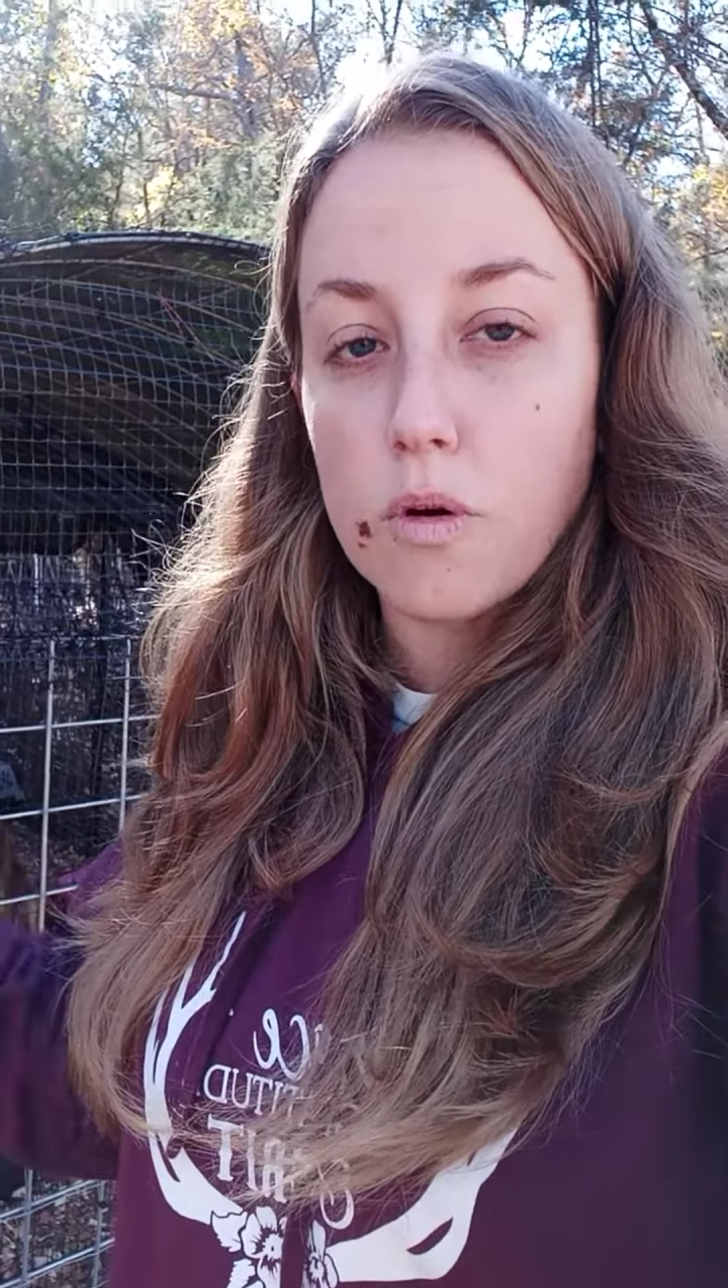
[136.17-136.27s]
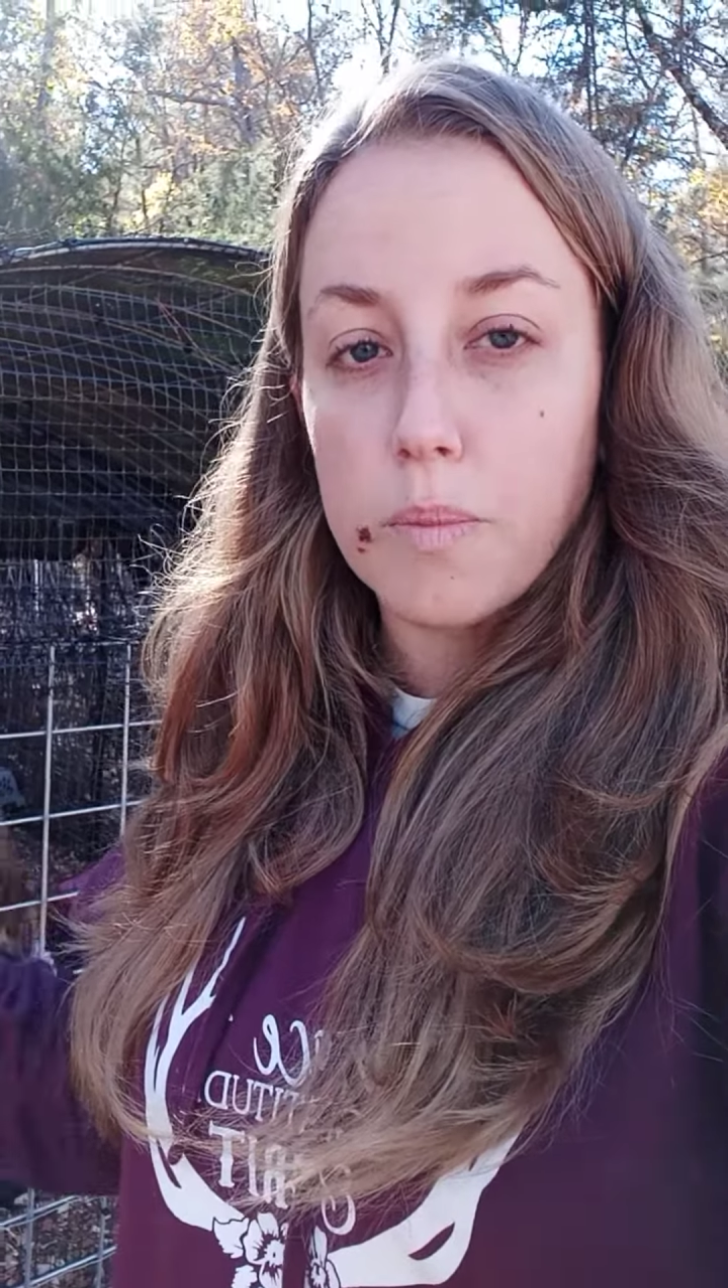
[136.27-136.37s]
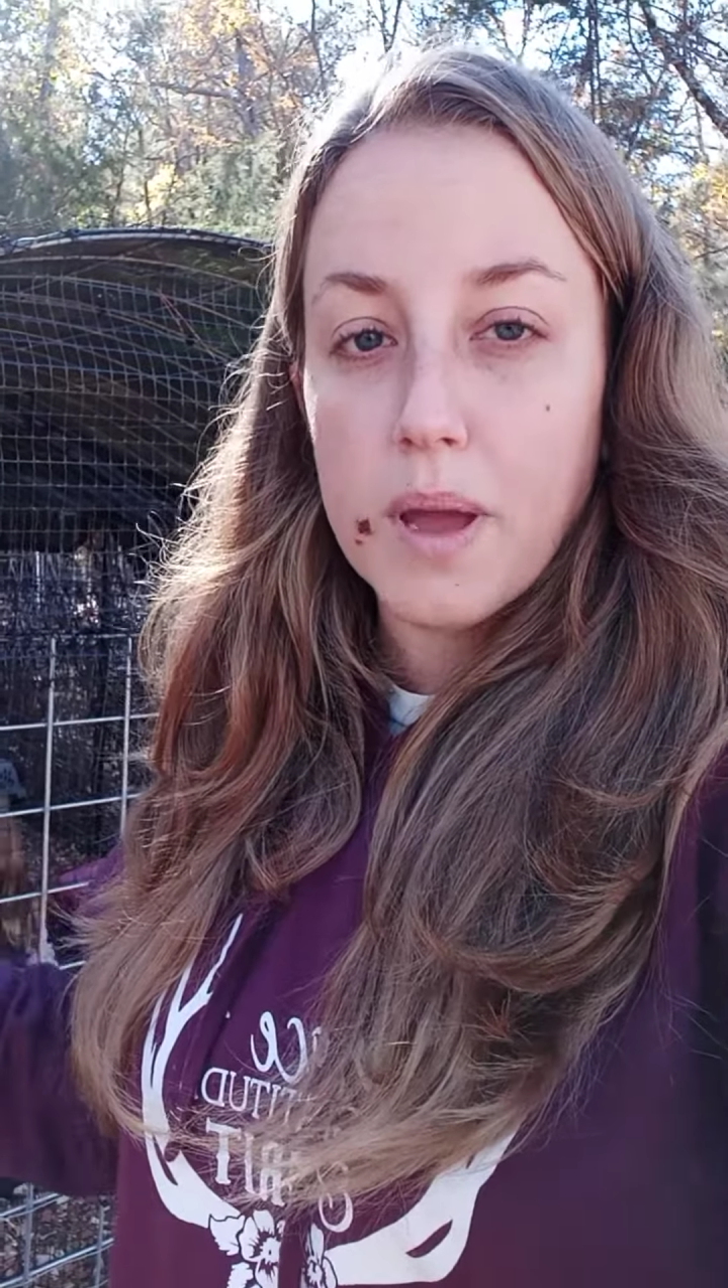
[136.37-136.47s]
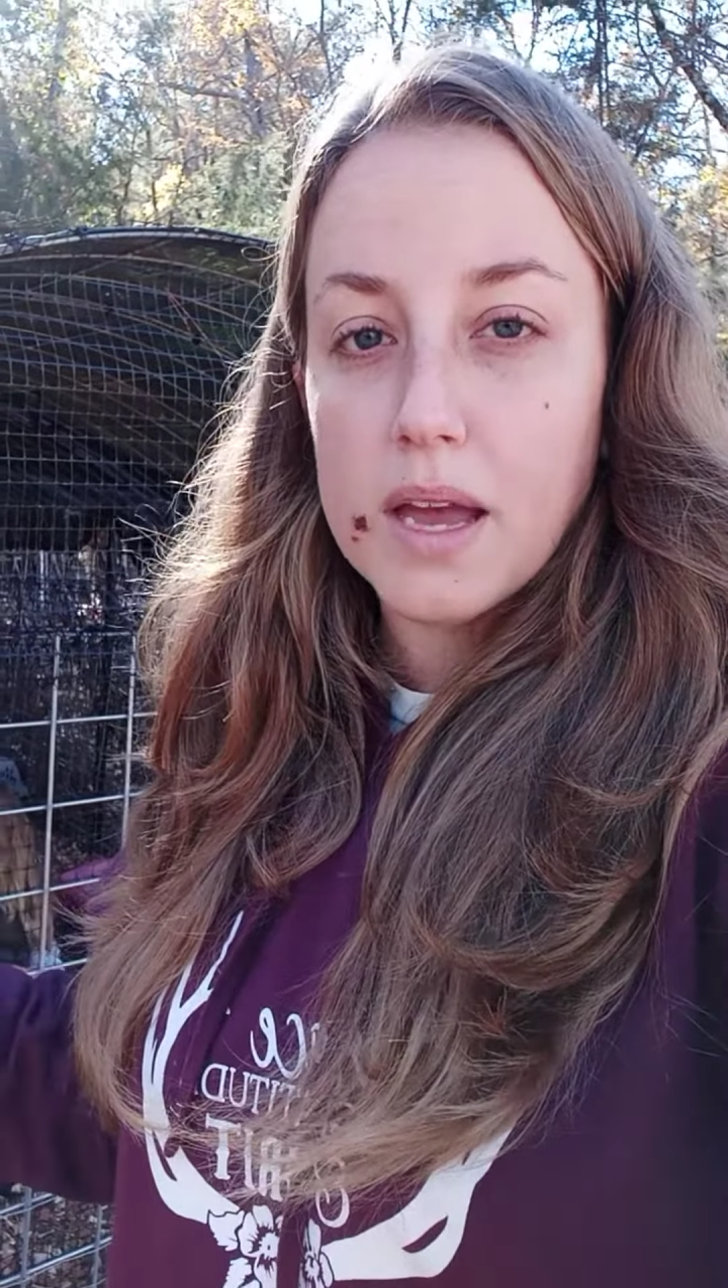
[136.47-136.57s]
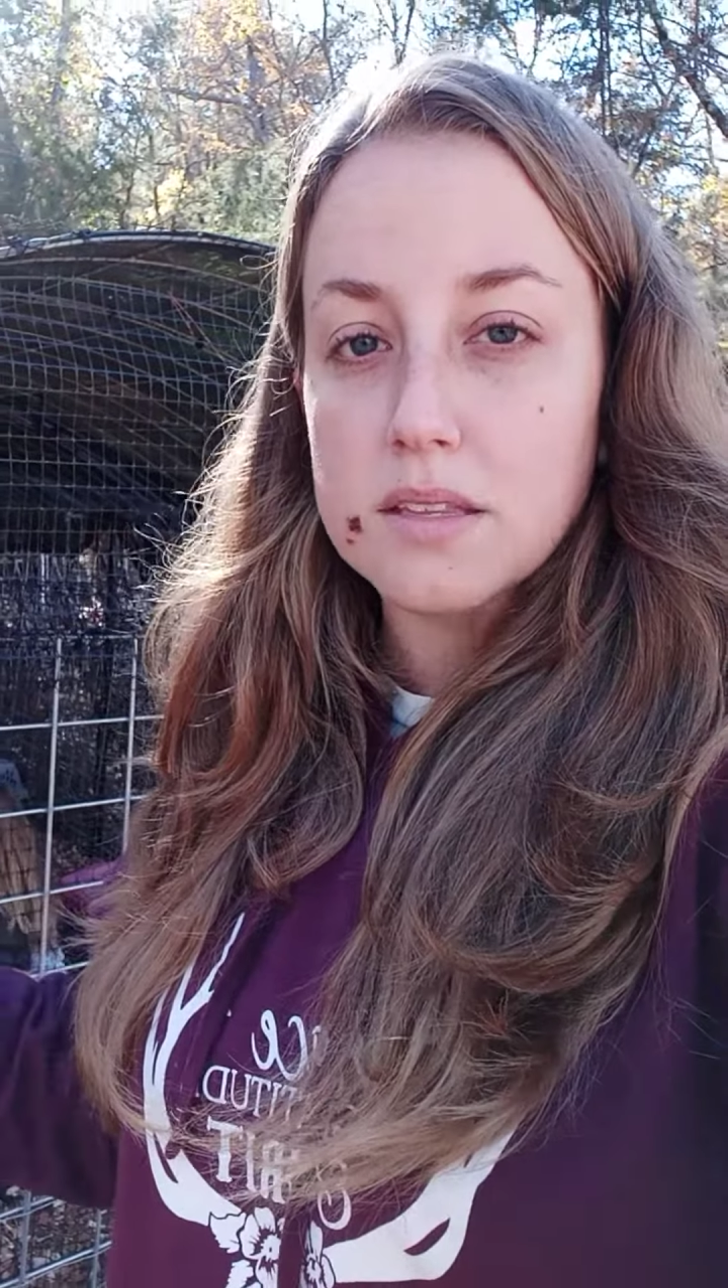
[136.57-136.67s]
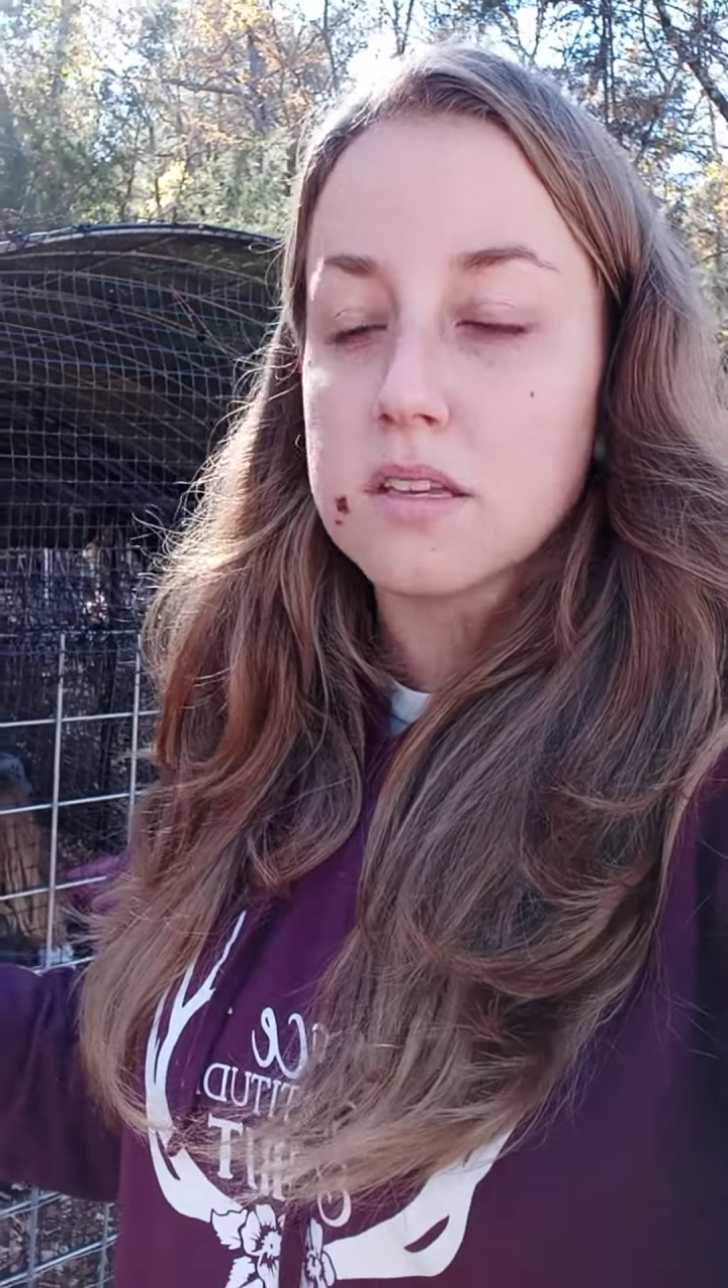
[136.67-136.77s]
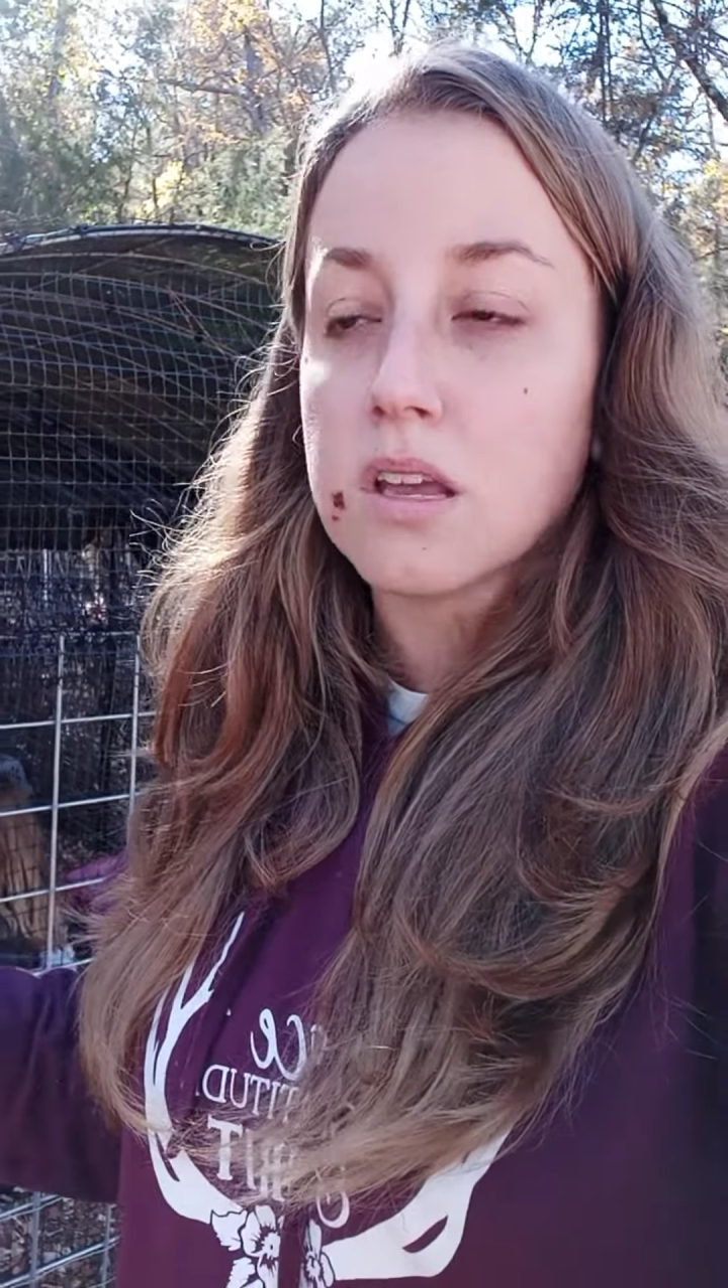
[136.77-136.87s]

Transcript: pets